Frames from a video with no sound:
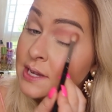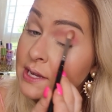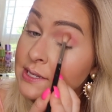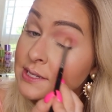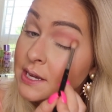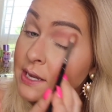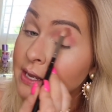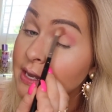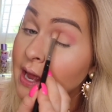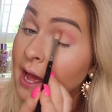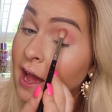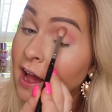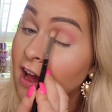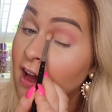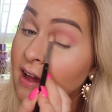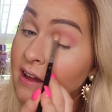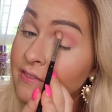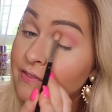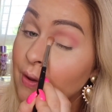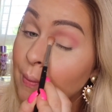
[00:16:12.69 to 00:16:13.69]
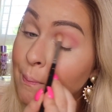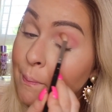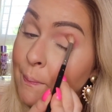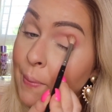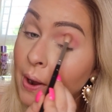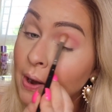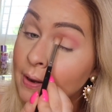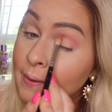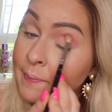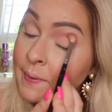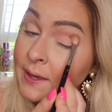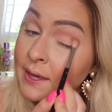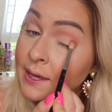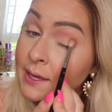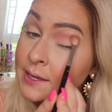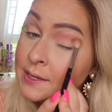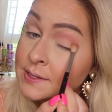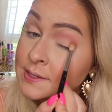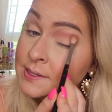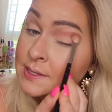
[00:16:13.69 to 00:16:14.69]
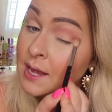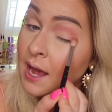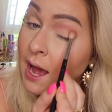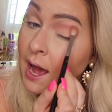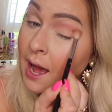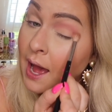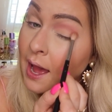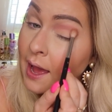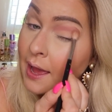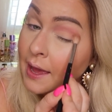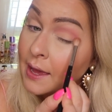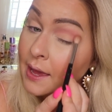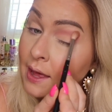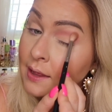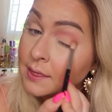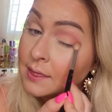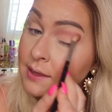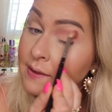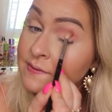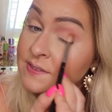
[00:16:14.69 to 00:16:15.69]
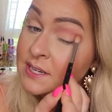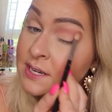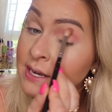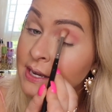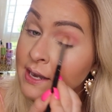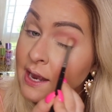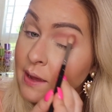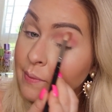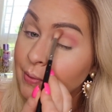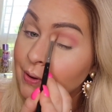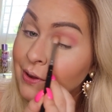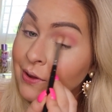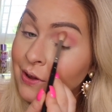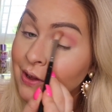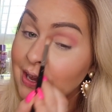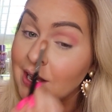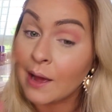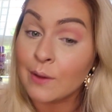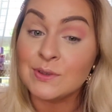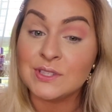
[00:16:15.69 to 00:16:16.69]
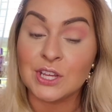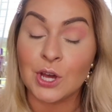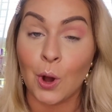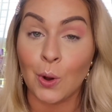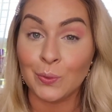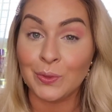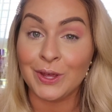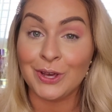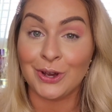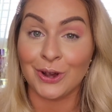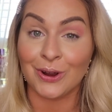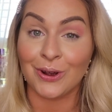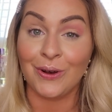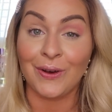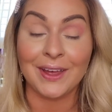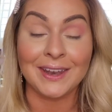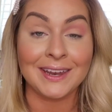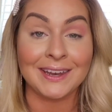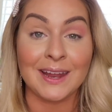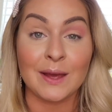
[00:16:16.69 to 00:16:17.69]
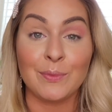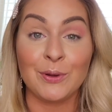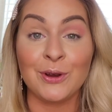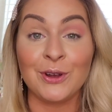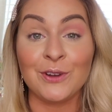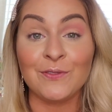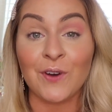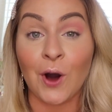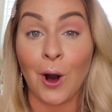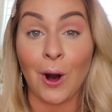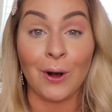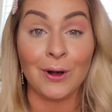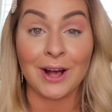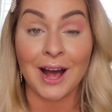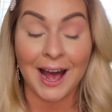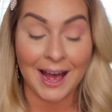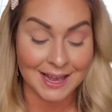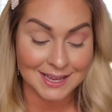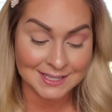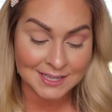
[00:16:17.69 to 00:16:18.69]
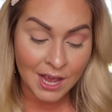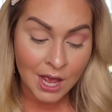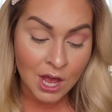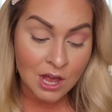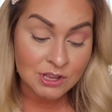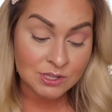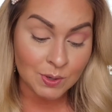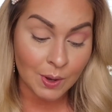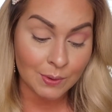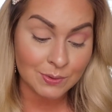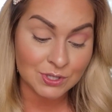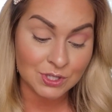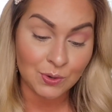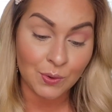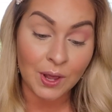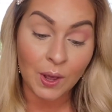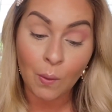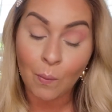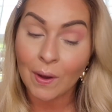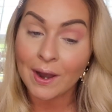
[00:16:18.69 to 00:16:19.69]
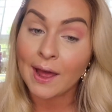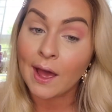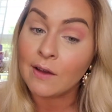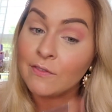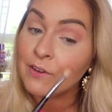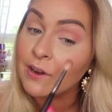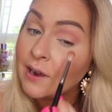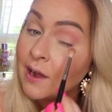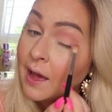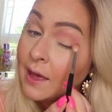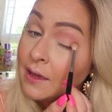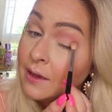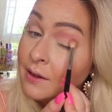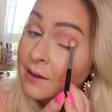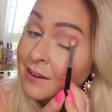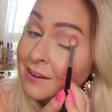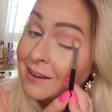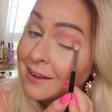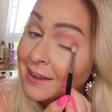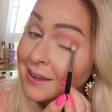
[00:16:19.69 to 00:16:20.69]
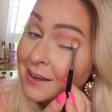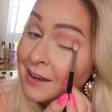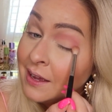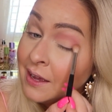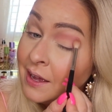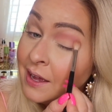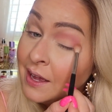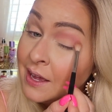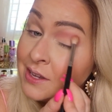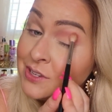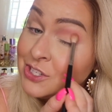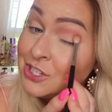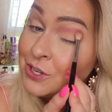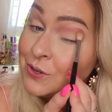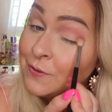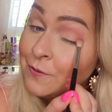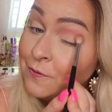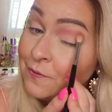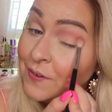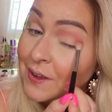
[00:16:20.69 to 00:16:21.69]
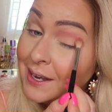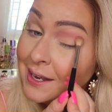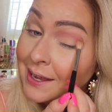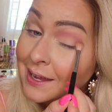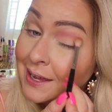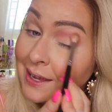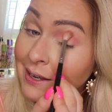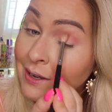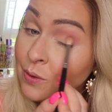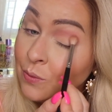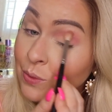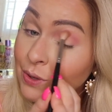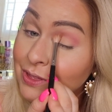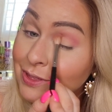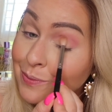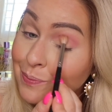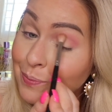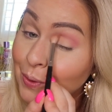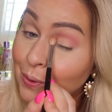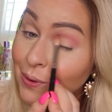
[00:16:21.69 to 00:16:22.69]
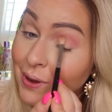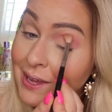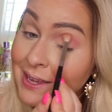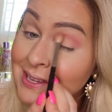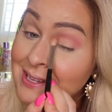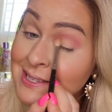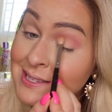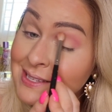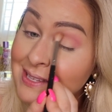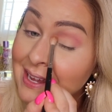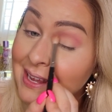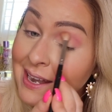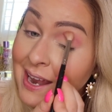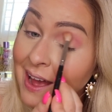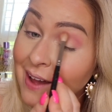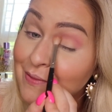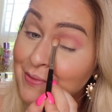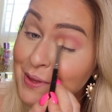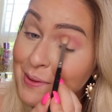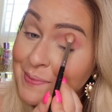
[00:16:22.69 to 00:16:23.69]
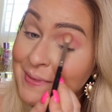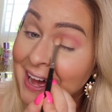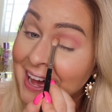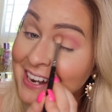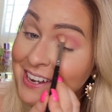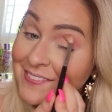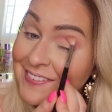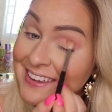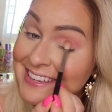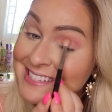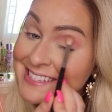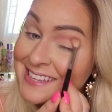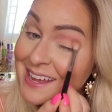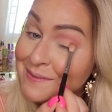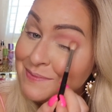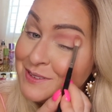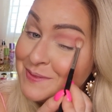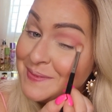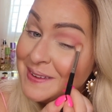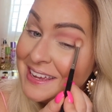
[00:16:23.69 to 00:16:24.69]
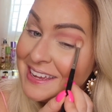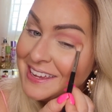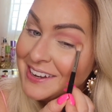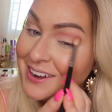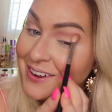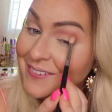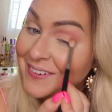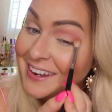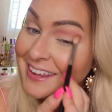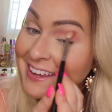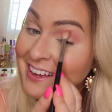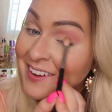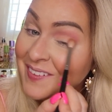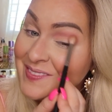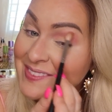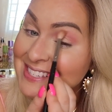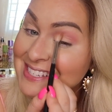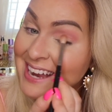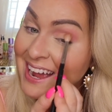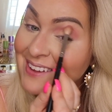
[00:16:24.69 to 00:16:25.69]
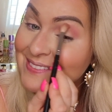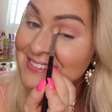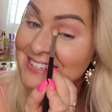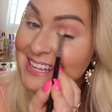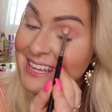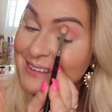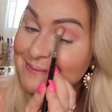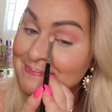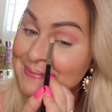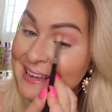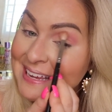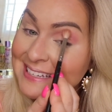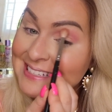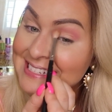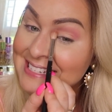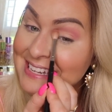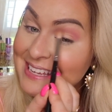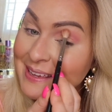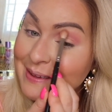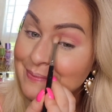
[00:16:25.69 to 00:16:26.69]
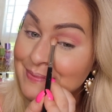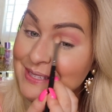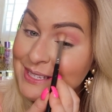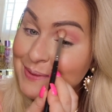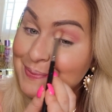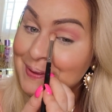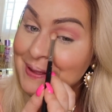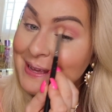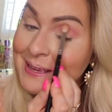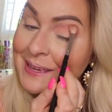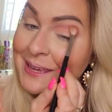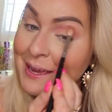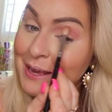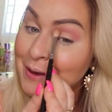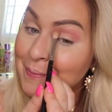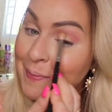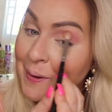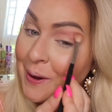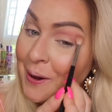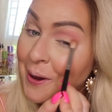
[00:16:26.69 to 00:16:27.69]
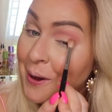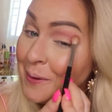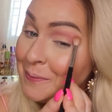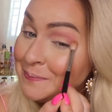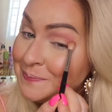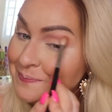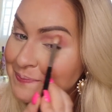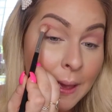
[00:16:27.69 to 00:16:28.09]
I didn't have Barbies. I lived in a neighborhood. I was the only girl in a neighborhood of all guys. So I was doing whatever I could to fit in with the boys and have them kind of accept me, you know, when it comes time to like pick teams to play kickball.